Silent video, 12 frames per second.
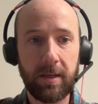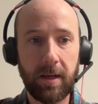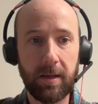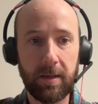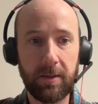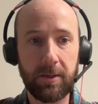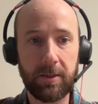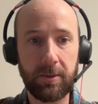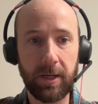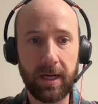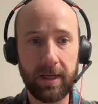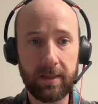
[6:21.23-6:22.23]
the
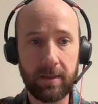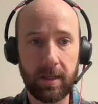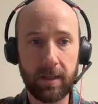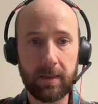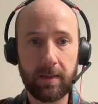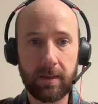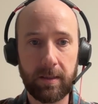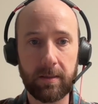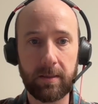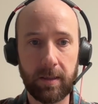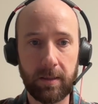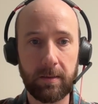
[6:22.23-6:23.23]
2.x line has
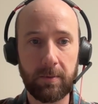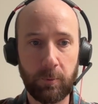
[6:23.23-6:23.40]
done.